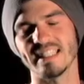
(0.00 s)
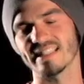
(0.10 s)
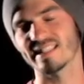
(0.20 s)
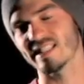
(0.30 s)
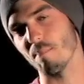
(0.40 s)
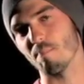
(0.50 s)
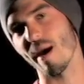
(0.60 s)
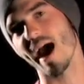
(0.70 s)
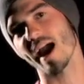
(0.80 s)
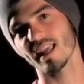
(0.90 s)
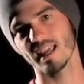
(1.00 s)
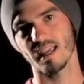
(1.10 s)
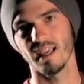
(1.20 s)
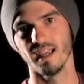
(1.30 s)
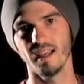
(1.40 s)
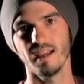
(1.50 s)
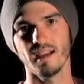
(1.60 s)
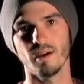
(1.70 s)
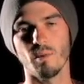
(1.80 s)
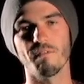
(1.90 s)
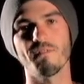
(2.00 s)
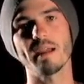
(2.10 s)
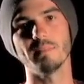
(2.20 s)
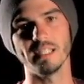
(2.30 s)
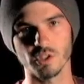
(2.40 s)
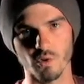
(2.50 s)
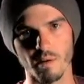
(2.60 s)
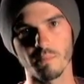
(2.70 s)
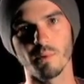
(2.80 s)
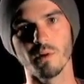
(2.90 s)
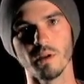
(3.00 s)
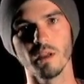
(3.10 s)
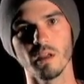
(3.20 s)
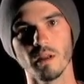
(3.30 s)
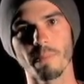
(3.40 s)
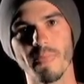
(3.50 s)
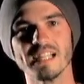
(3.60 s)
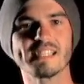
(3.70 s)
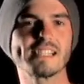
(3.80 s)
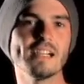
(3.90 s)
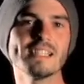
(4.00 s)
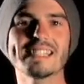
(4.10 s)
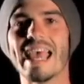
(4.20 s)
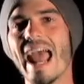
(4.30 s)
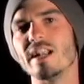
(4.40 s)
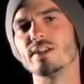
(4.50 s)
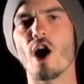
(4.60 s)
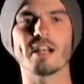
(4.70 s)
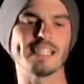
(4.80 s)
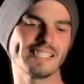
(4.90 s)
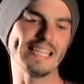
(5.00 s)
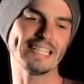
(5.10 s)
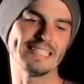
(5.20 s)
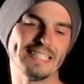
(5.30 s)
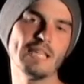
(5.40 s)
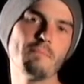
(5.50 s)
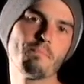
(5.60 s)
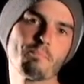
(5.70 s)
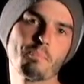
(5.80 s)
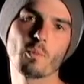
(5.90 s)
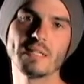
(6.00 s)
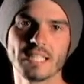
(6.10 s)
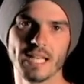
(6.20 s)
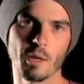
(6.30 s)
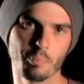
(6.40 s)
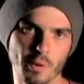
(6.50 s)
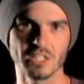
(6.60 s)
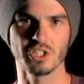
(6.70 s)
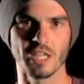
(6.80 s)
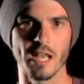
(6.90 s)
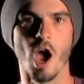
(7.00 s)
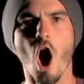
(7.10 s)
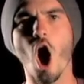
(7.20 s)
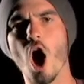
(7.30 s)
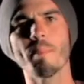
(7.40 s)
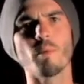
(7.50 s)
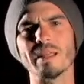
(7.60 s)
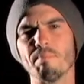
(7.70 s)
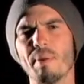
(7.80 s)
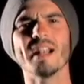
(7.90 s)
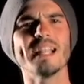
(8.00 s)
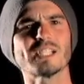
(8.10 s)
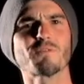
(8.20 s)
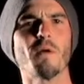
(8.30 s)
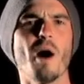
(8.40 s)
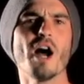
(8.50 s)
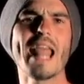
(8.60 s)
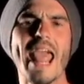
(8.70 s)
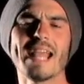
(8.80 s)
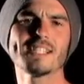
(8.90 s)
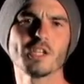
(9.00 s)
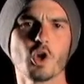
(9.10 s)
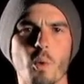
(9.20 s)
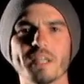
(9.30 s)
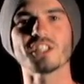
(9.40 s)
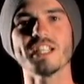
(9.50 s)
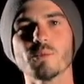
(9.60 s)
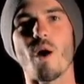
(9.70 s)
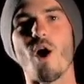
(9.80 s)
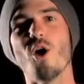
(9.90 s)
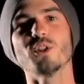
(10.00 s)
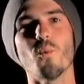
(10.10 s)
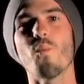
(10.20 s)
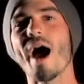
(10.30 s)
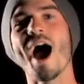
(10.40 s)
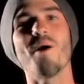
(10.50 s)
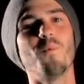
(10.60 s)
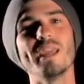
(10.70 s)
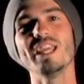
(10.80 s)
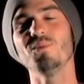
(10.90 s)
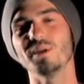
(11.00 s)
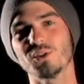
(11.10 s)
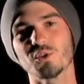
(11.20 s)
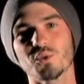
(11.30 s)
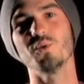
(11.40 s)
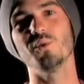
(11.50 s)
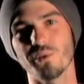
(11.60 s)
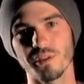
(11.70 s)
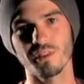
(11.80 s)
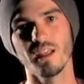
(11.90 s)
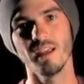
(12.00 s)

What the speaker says: and sit back while families crumble. Sons and daughters sink deeper into depression, harboring bitterness from unanswered questions, while all the while we, with truth,